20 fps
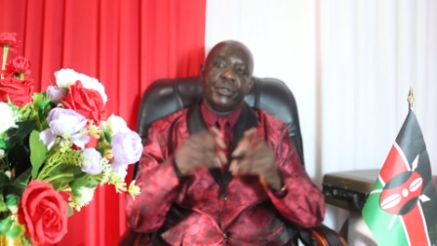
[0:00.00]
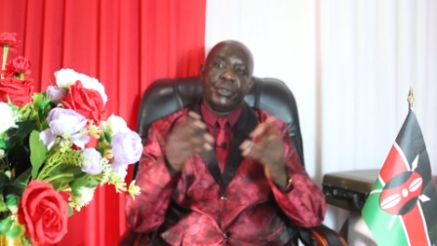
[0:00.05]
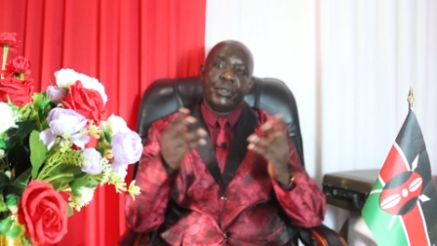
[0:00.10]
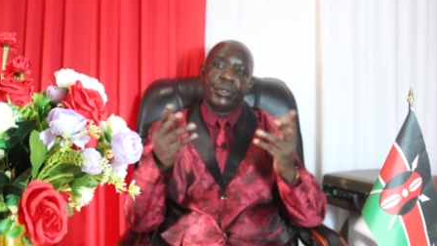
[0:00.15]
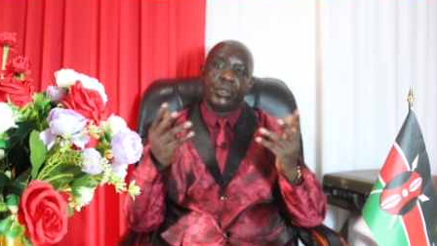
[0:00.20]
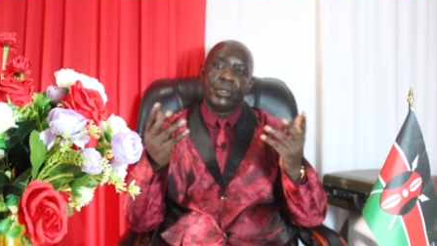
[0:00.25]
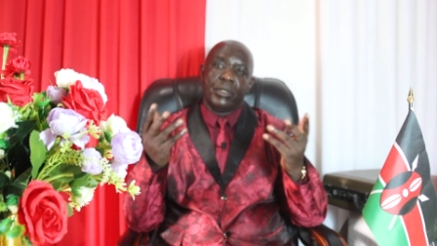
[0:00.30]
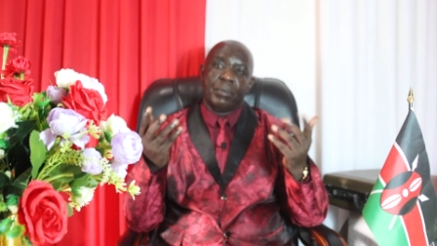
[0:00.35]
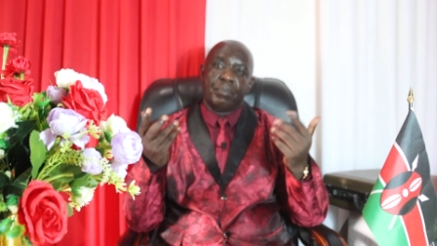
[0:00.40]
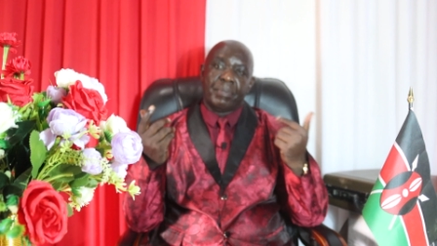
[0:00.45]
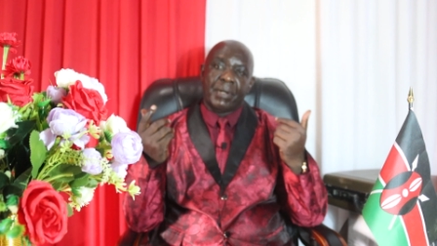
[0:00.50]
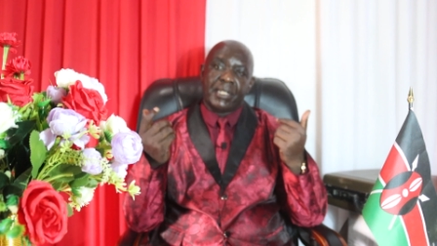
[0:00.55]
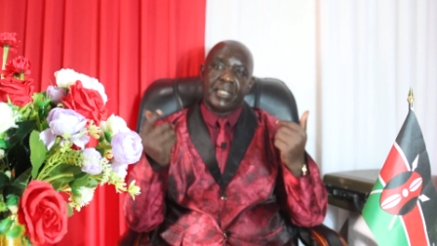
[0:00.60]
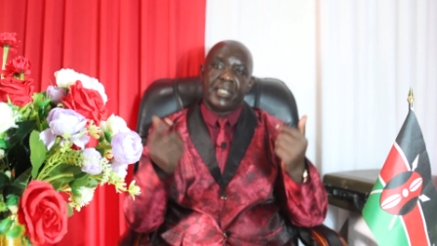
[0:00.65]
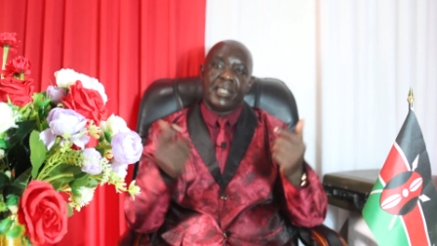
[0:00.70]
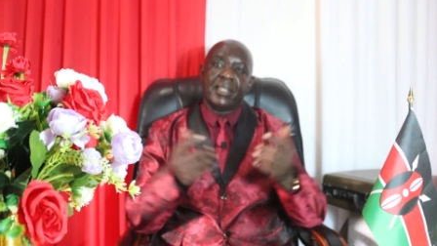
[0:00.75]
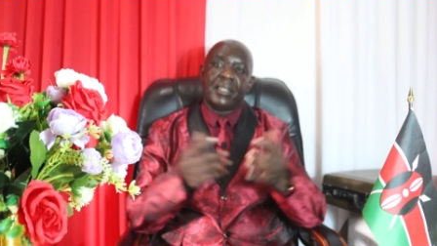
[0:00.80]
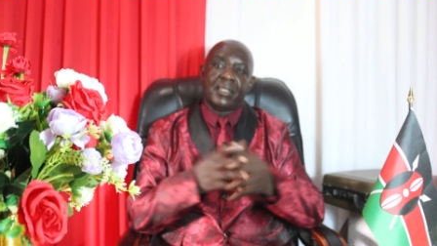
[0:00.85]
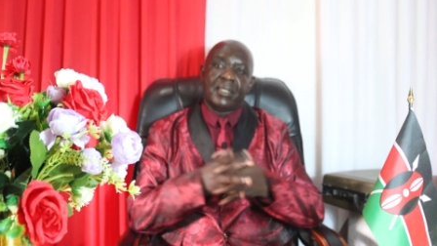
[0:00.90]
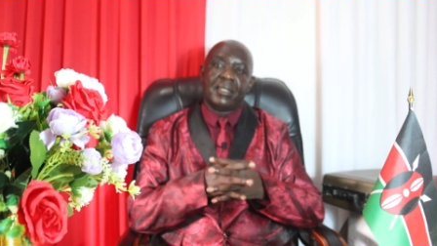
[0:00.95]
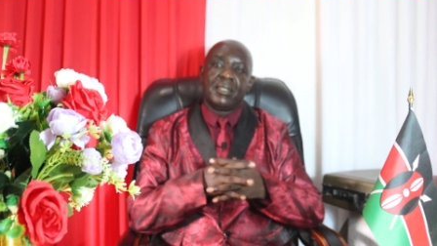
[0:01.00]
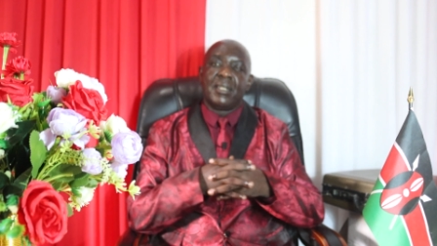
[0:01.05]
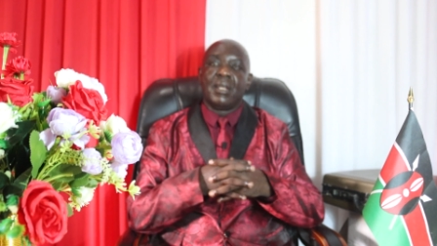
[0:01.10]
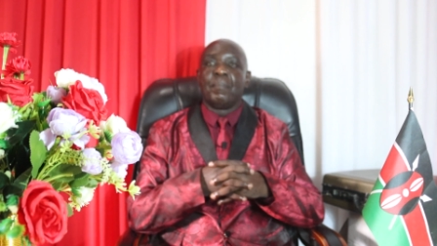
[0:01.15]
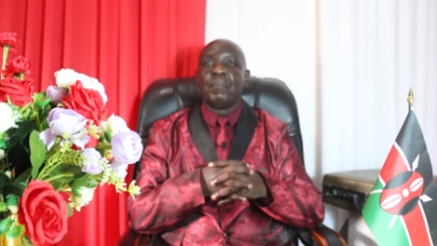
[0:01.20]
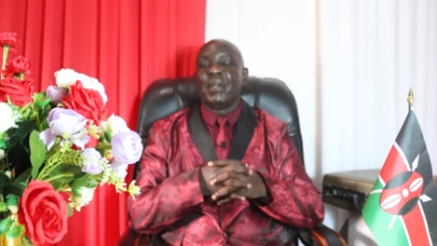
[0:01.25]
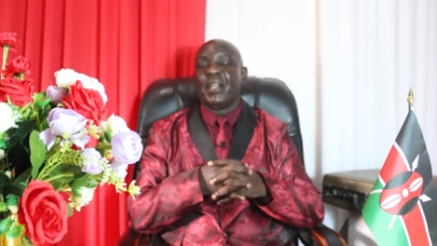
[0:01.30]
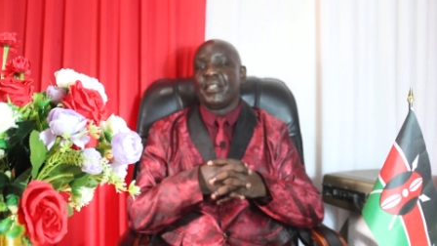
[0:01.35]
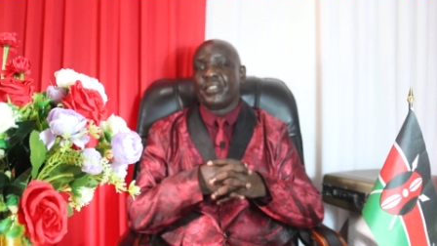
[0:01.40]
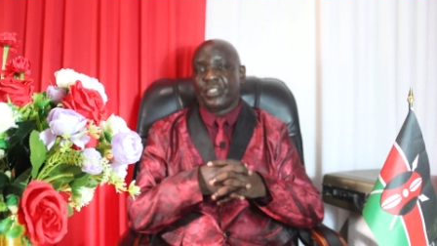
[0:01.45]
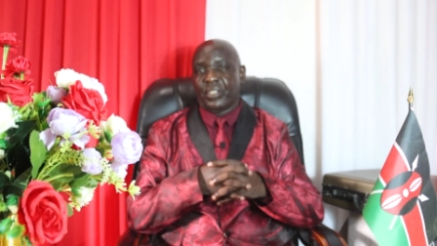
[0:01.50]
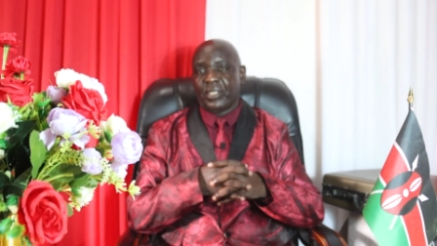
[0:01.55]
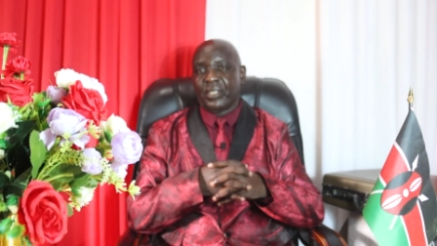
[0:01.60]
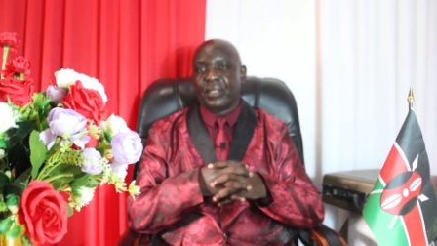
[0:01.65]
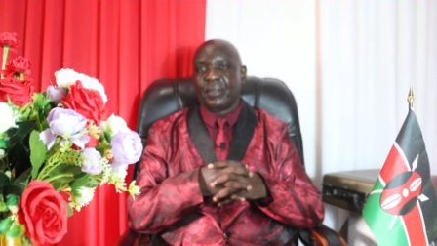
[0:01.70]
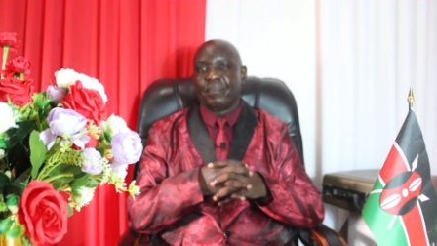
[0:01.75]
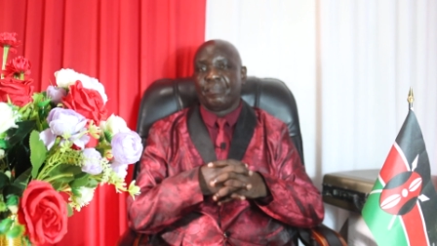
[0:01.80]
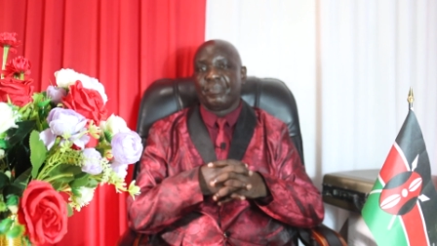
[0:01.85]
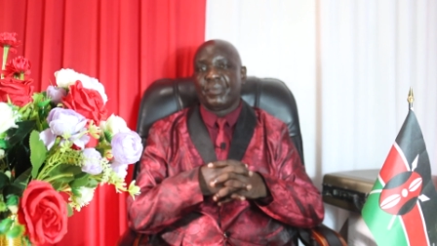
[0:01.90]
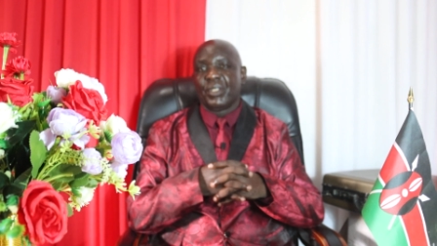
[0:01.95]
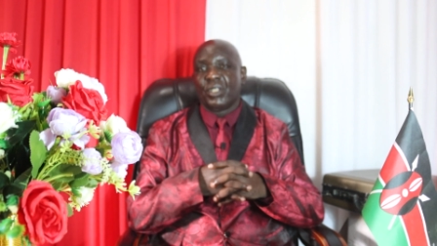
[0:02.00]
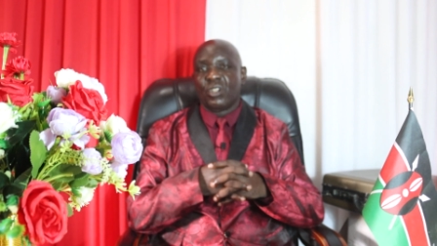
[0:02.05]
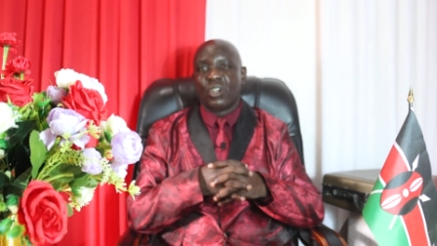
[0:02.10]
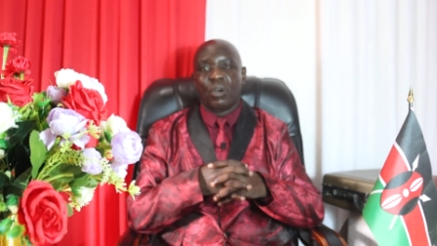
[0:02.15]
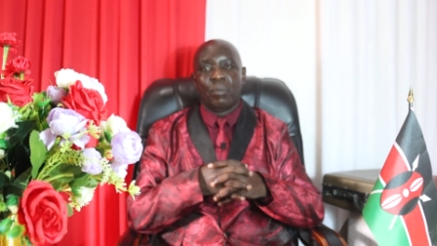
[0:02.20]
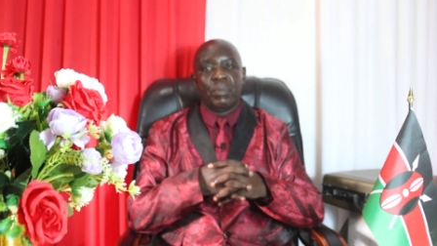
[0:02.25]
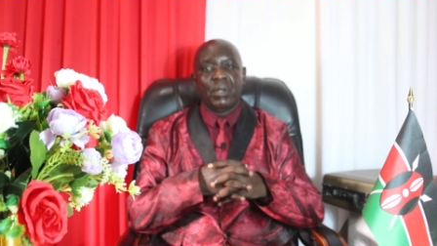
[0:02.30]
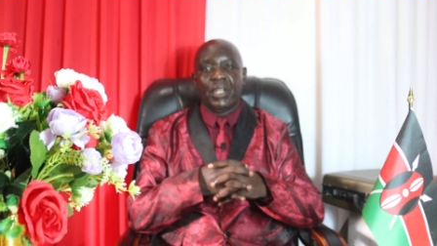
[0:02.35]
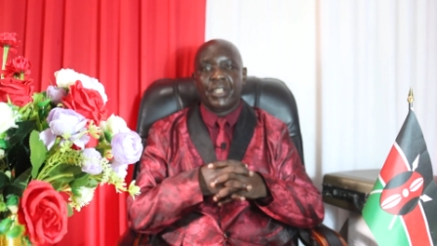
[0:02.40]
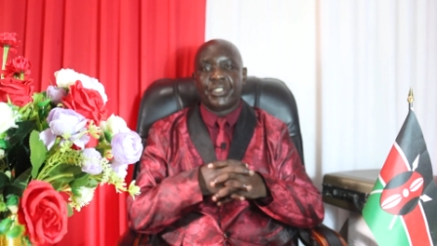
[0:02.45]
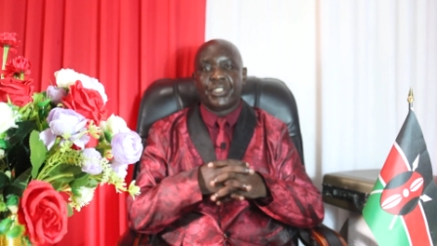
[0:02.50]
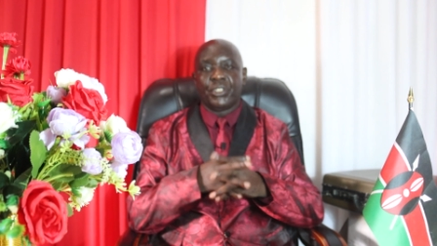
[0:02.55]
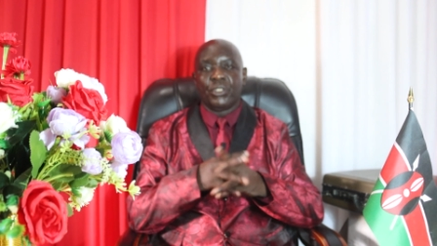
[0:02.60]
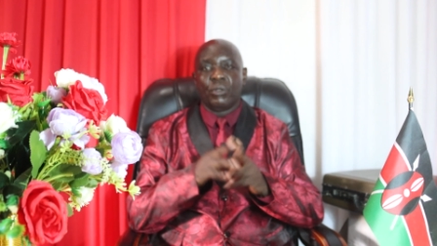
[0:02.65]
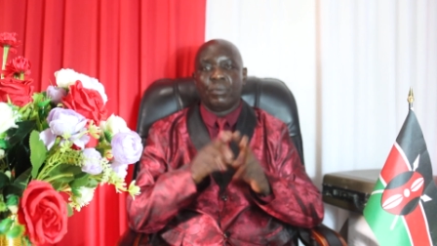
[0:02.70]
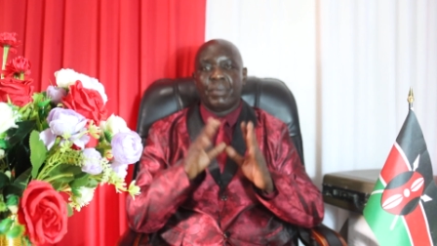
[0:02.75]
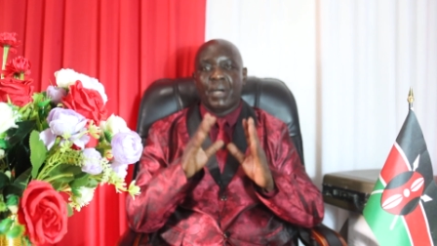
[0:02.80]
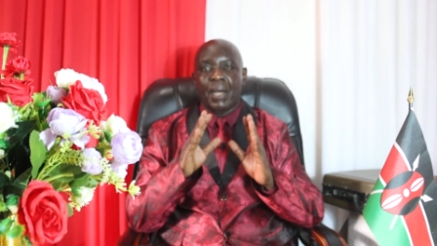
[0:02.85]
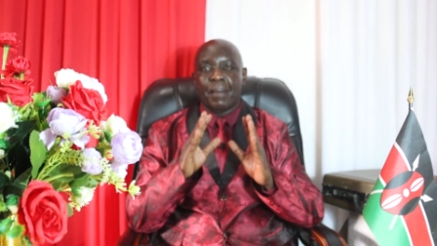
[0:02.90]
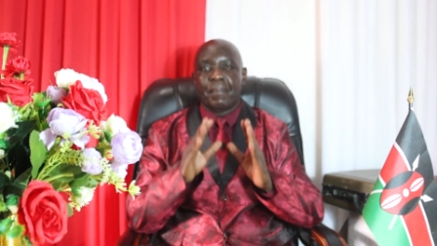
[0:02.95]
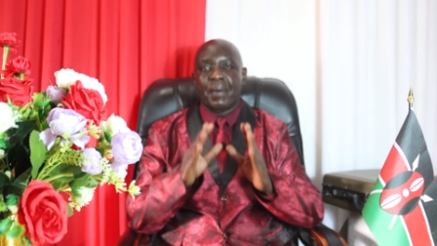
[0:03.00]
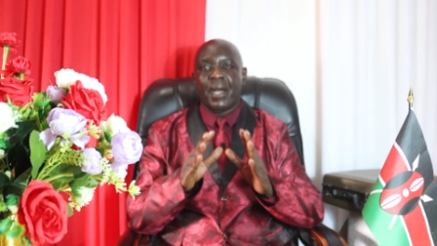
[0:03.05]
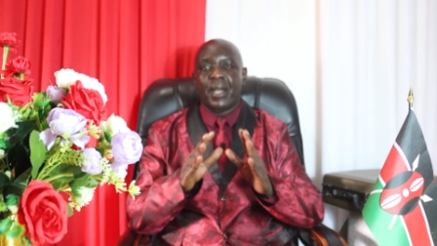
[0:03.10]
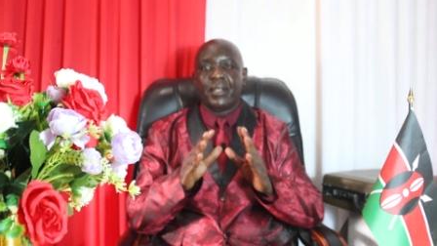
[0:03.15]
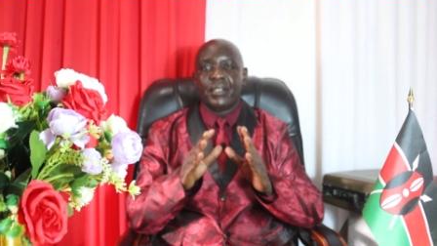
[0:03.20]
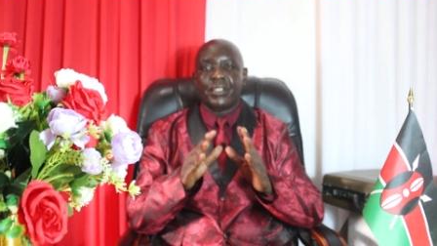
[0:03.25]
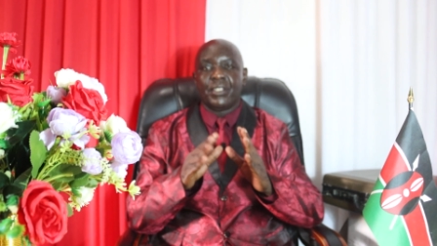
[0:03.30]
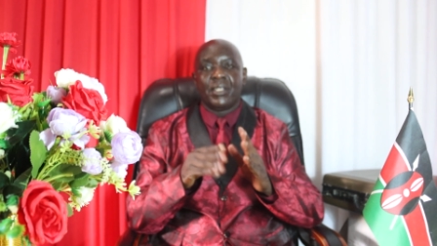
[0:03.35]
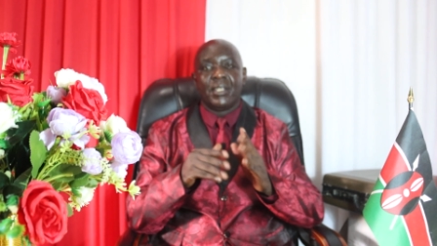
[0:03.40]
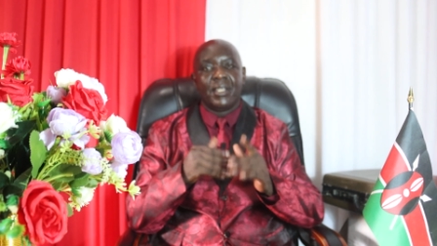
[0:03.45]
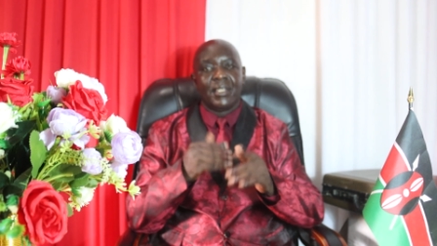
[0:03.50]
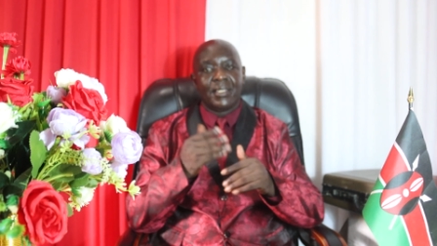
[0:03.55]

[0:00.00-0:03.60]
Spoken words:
to partake the blessing. God bless you. Bye-bye.